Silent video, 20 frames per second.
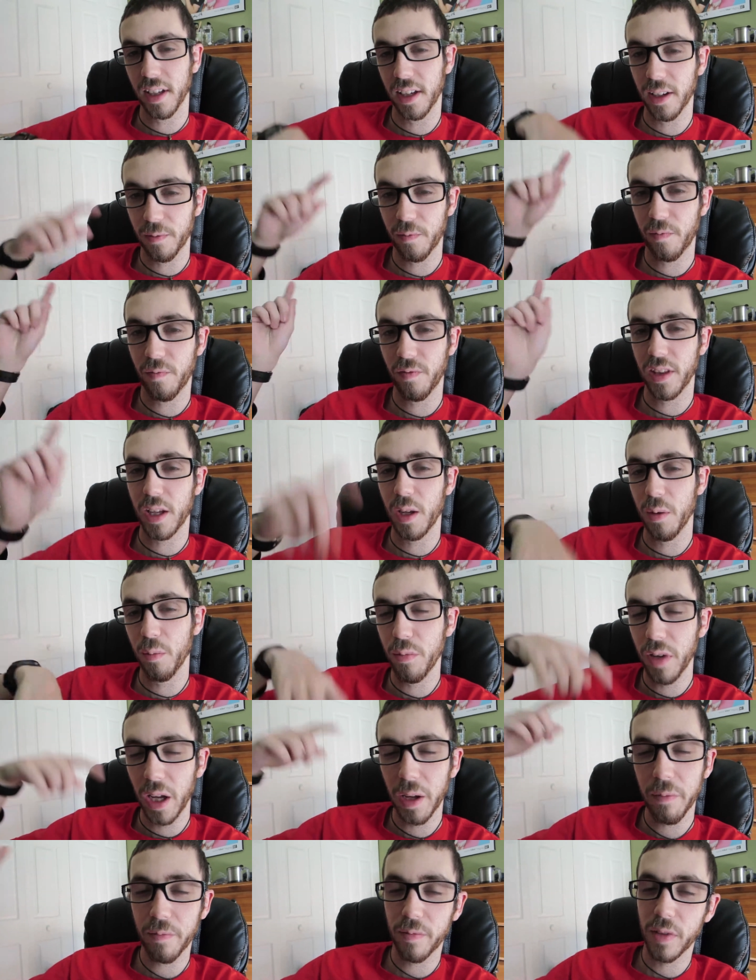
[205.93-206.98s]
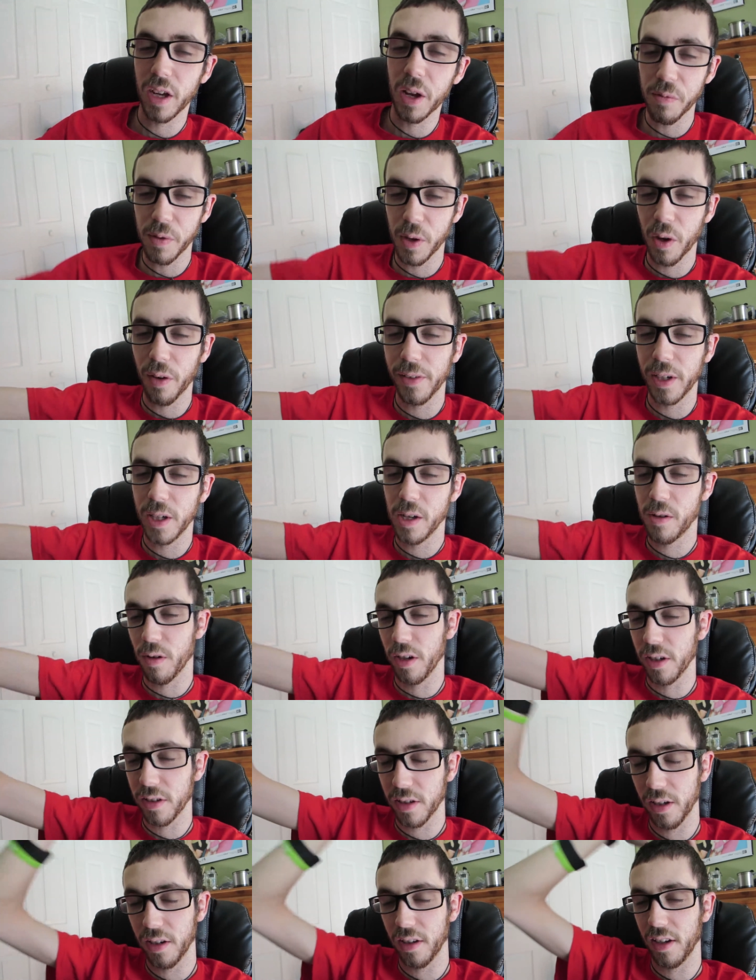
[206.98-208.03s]
If you if if you have an
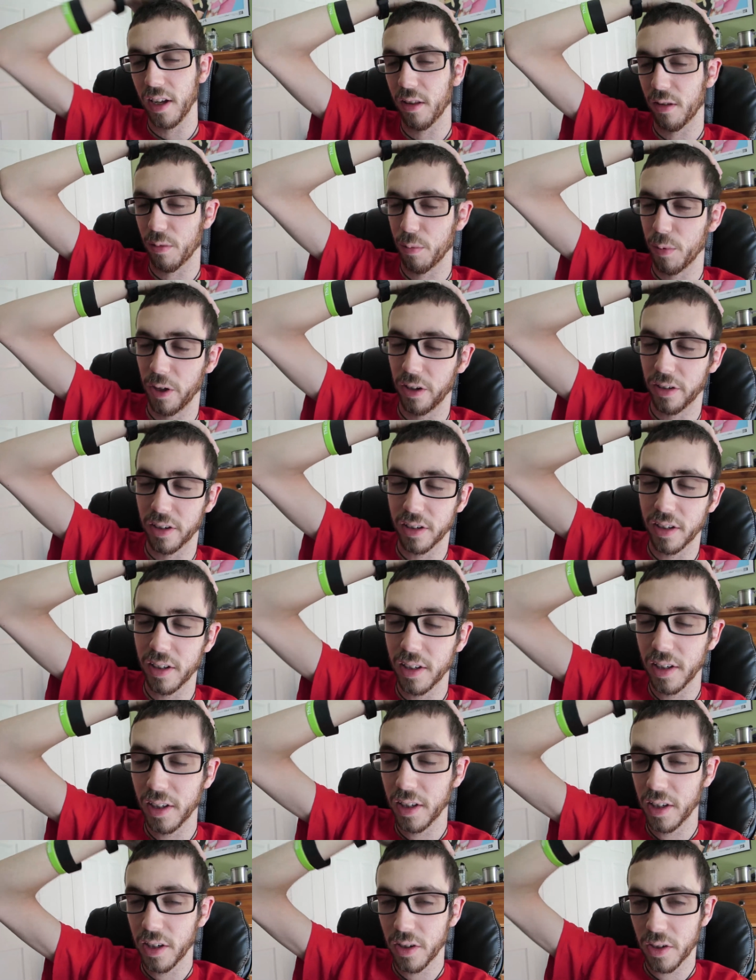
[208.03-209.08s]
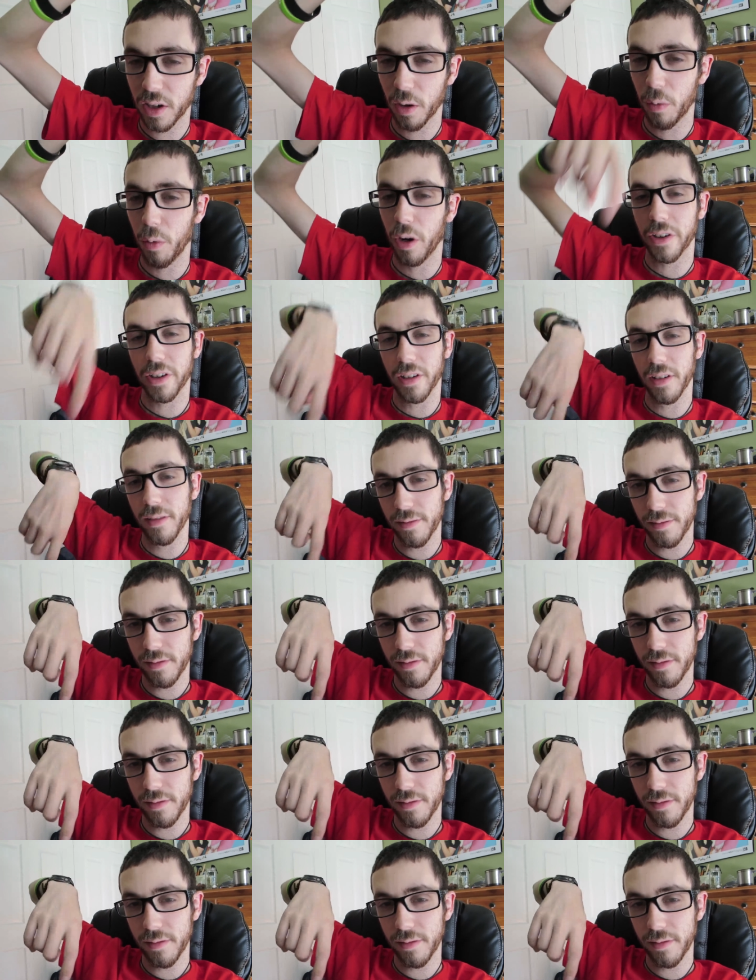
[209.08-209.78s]
interest in anthropology, you should go watch it.